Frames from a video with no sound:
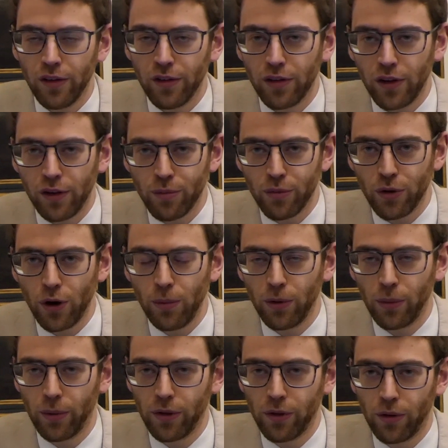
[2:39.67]
he's, he's
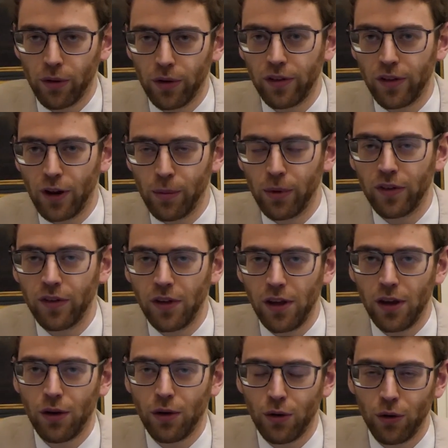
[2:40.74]
probed on whether or not
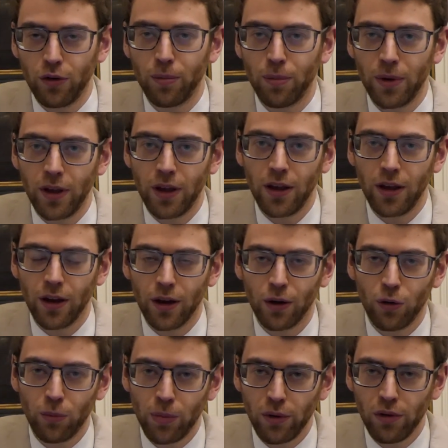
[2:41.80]
celibacy could be uh,
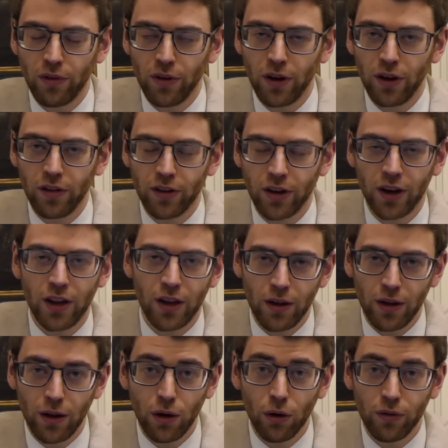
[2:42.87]
could be revised, and
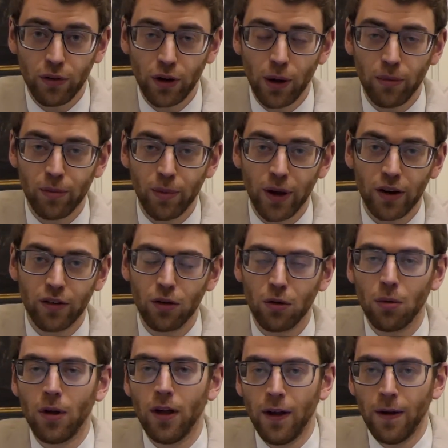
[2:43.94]
he, he often comes back
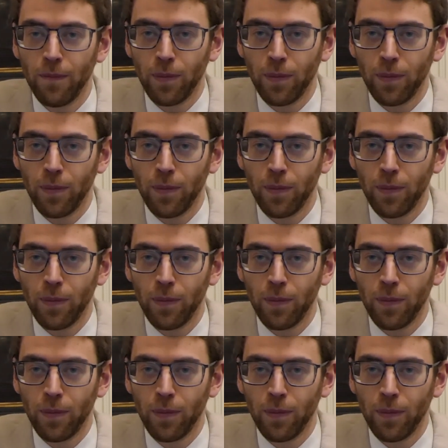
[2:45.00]
to